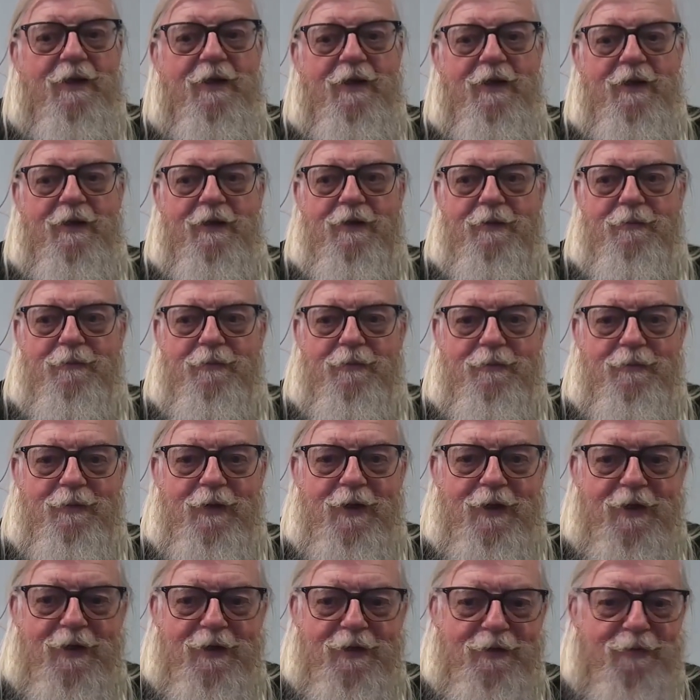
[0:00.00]
And
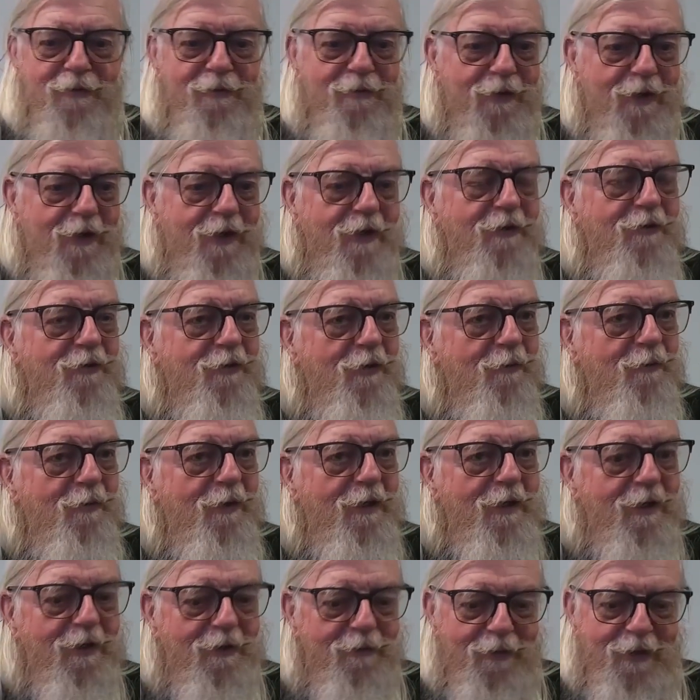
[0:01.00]
my, my high school
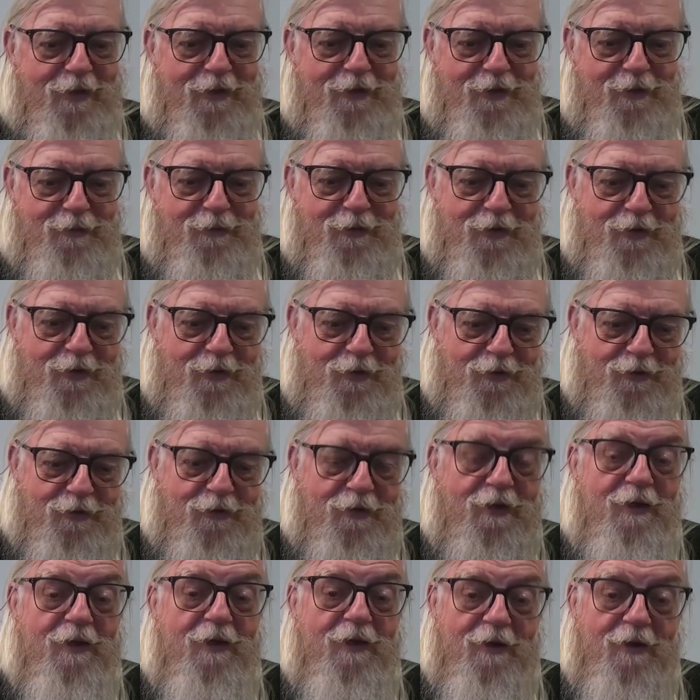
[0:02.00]
buddy in my yearbook goes,